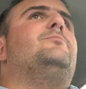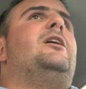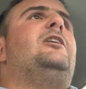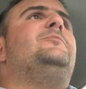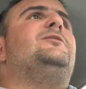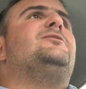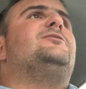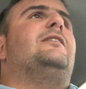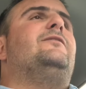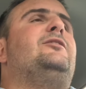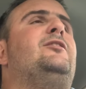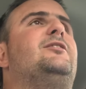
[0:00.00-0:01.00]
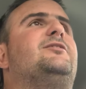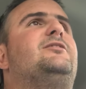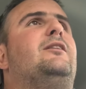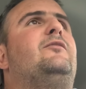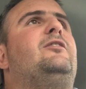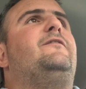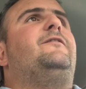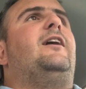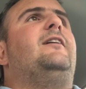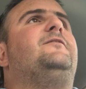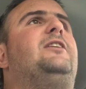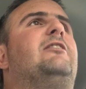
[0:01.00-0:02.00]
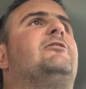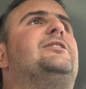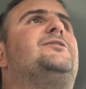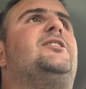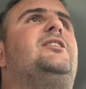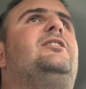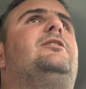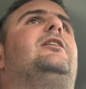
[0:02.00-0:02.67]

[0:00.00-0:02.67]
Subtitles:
maybe 70 to 75 guaranteed.